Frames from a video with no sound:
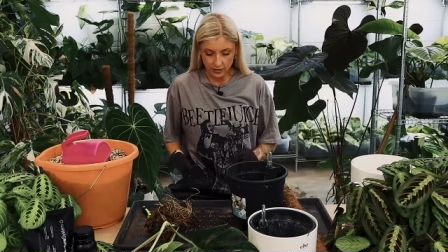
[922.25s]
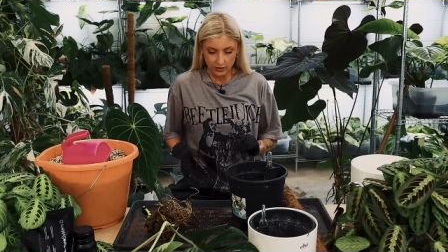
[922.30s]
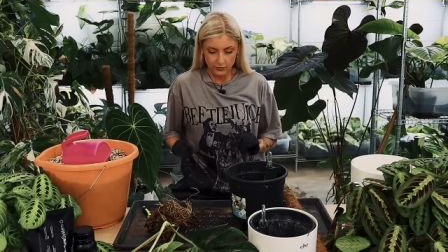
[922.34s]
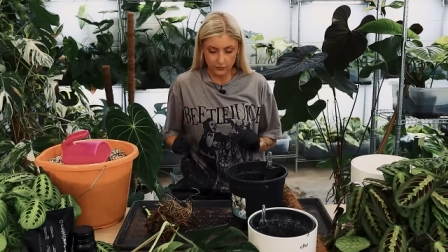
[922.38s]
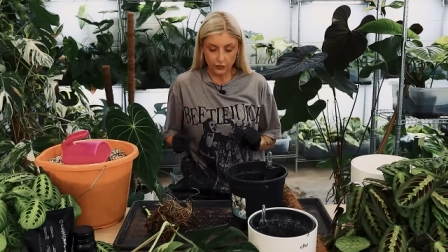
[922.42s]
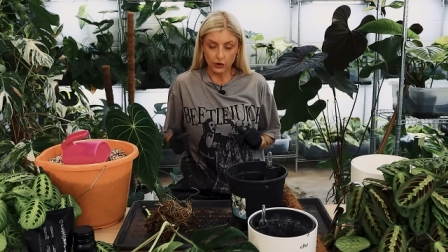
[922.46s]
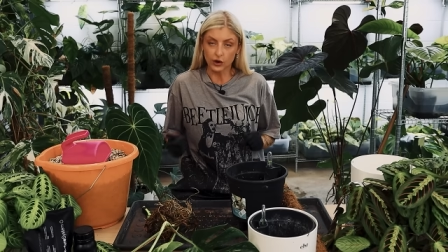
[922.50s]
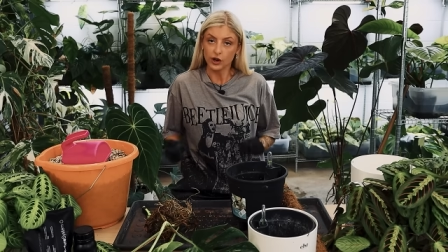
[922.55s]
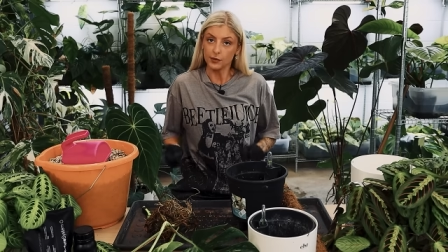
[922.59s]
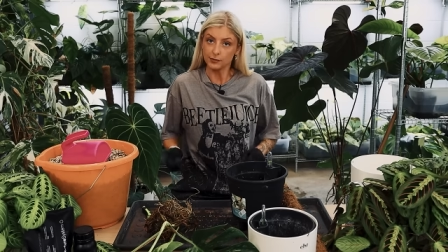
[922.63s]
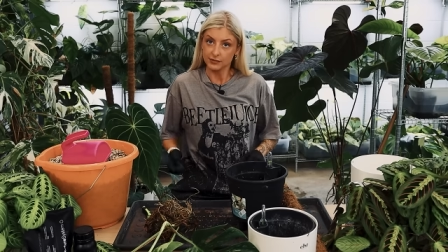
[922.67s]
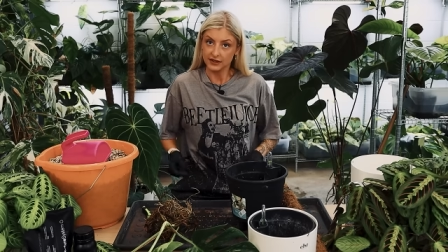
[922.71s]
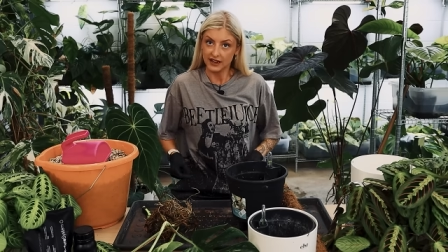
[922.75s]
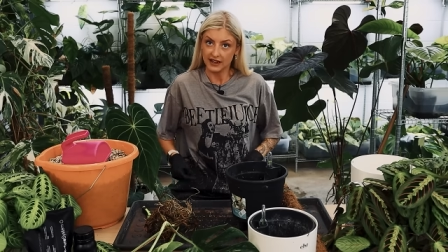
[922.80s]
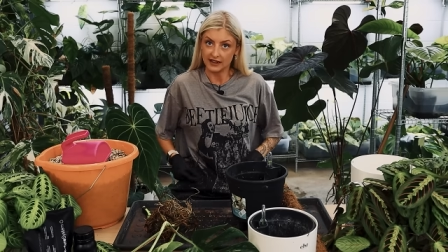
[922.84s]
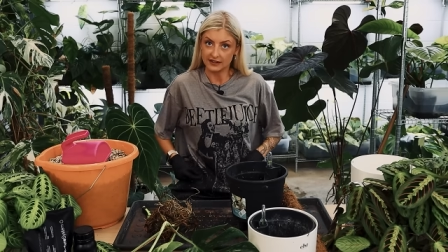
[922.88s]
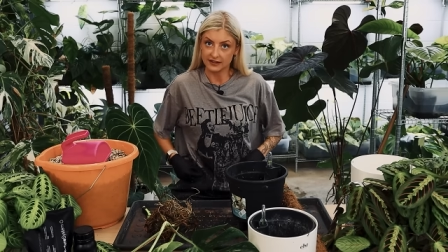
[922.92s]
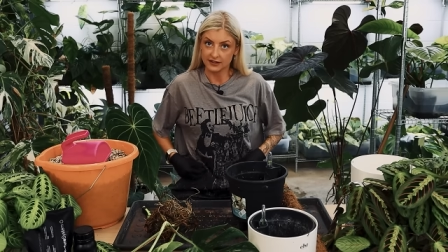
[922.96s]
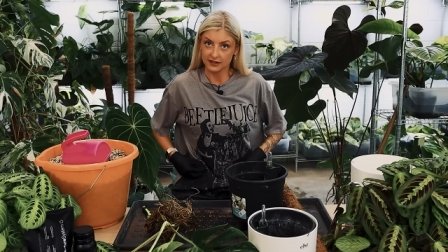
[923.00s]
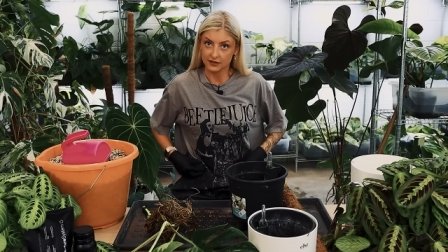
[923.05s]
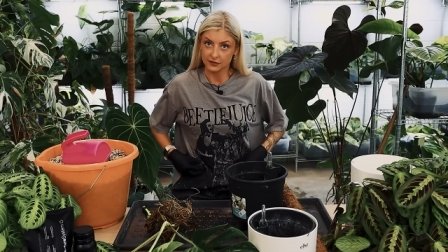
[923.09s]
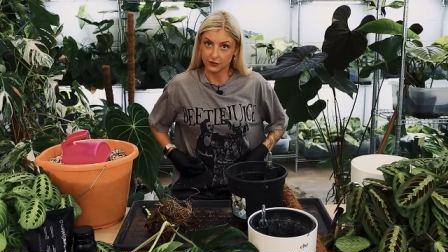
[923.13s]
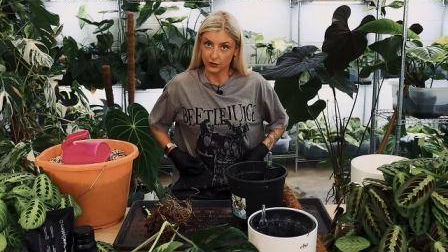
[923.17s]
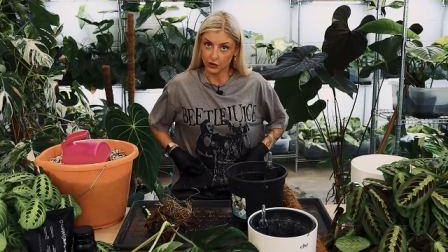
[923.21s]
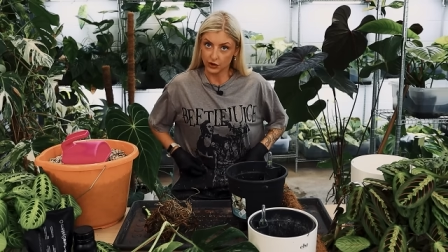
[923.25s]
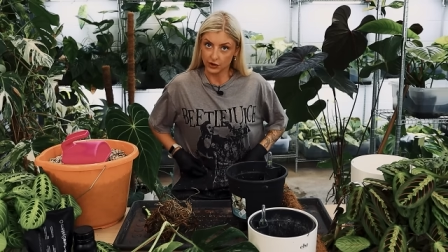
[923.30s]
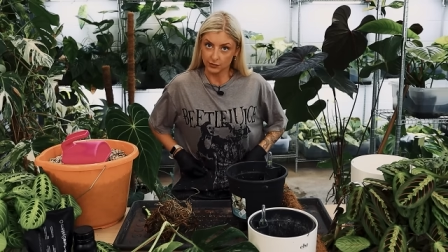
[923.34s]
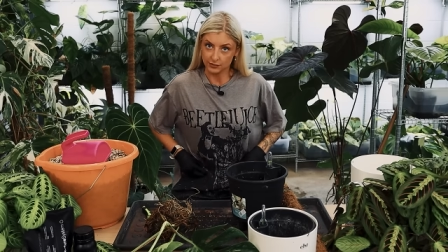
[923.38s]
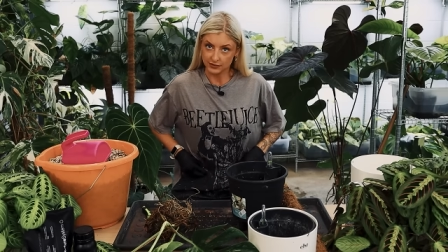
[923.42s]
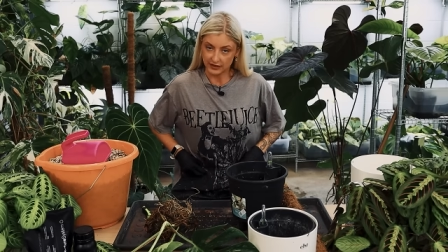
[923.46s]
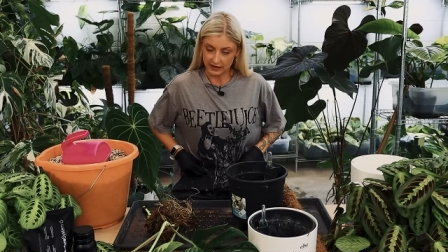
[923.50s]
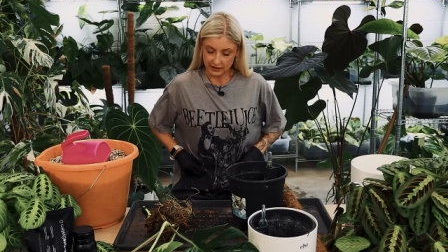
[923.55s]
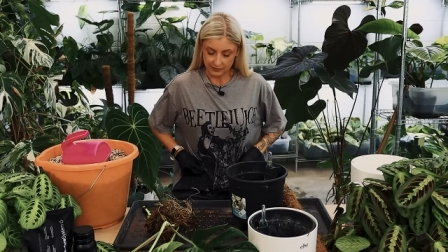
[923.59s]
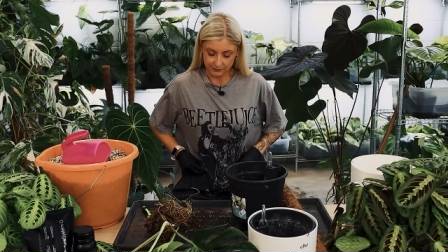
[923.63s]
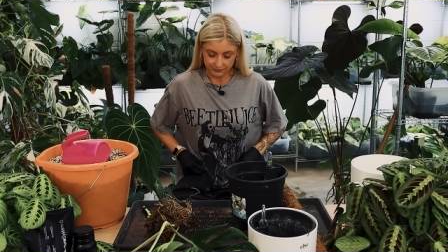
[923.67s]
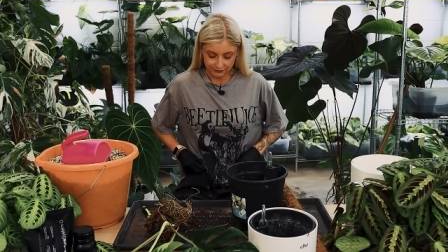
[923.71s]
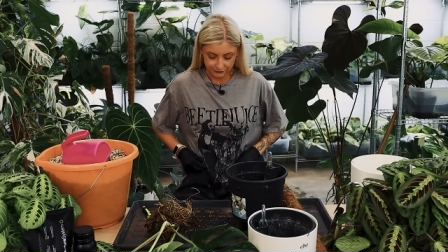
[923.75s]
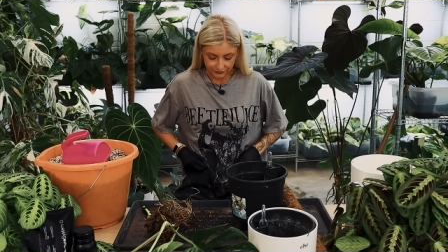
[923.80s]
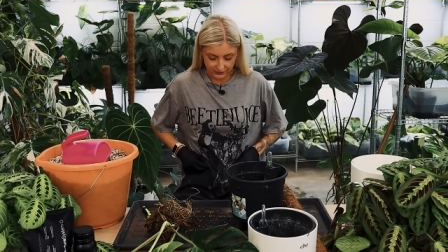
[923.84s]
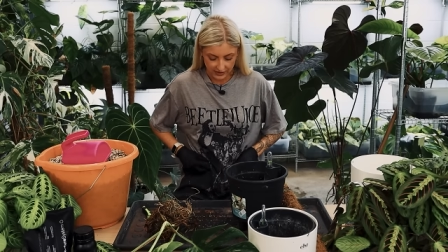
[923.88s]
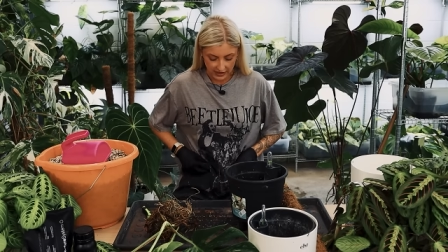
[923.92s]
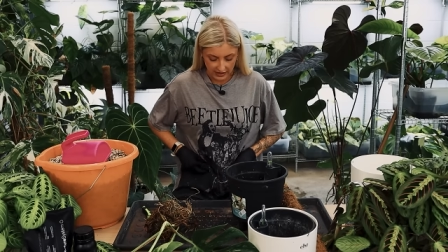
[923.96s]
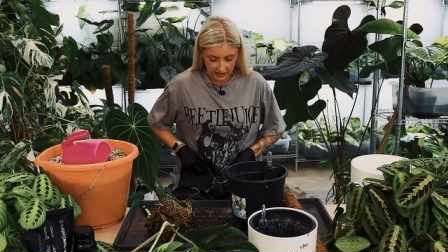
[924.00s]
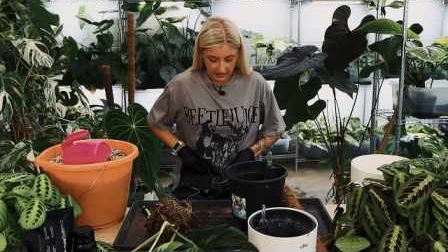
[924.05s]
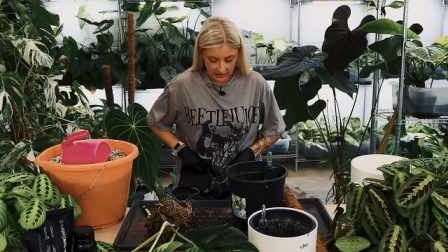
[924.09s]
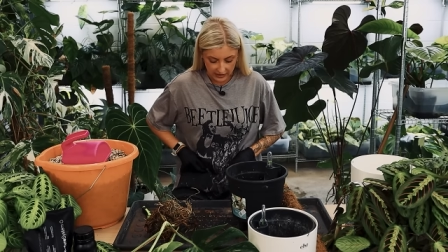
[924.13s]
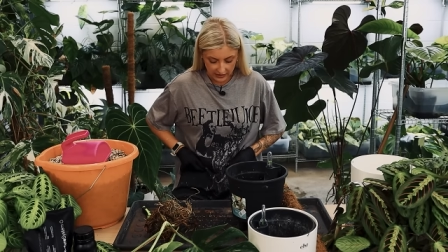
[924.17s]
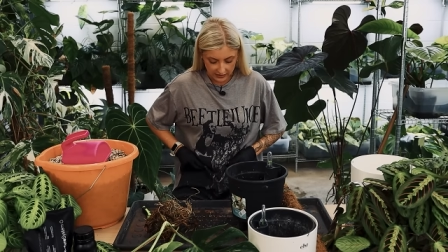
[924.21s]
for an update, for an update.
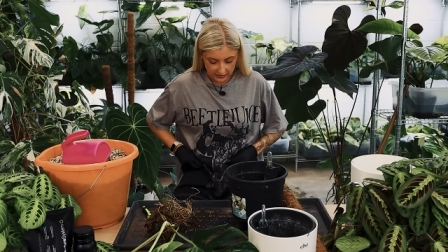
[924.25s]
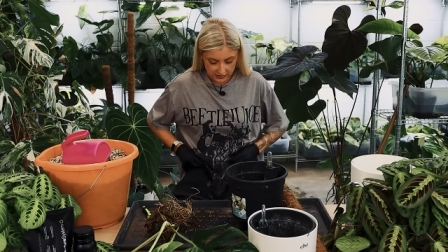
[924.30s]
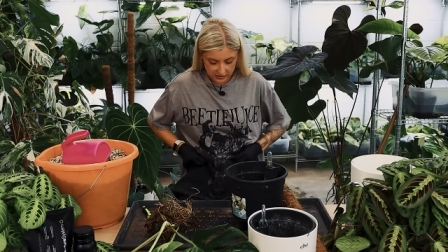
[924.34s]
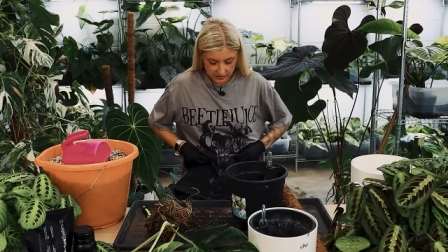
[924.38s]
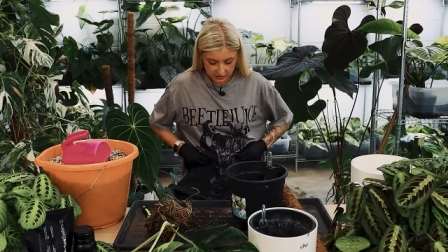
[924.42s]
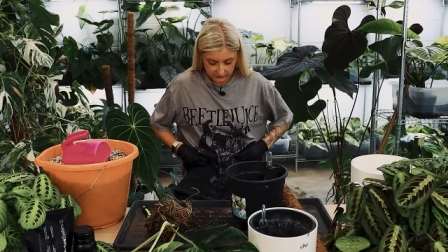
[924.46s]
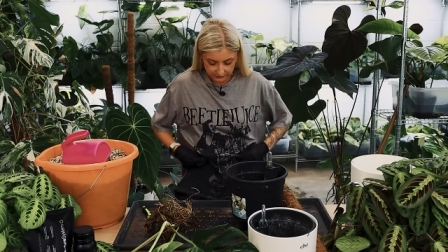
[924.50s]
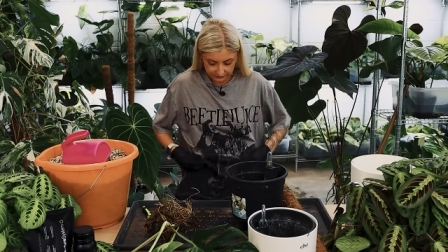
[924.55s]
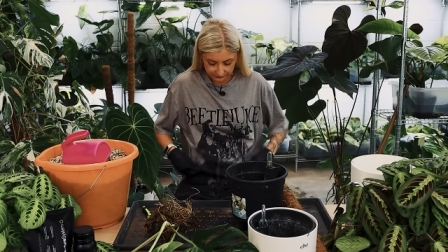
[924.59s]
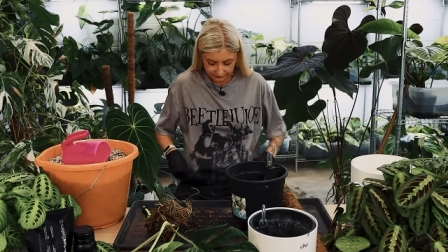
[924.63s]
And